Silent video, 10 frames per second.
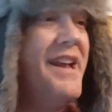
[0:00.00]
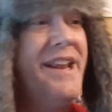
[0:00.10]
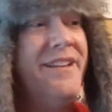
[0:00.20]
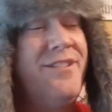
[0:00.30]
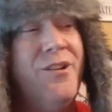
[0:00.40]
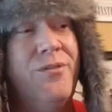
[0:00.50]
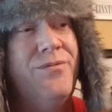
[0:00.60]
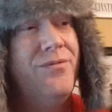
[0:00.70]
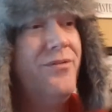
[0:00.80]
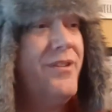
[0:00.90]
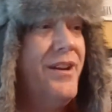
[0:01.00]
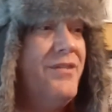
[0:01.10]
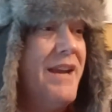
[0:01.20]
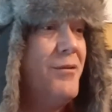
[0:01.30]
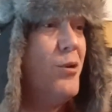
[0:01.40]
then so if
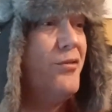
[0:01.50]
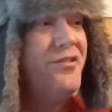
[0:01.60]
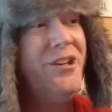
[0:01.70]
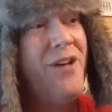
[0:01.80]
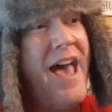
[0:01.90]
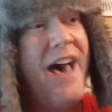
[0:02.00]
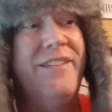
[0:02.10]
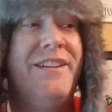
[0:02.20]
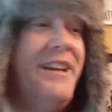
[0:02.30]
Dave Grohl still had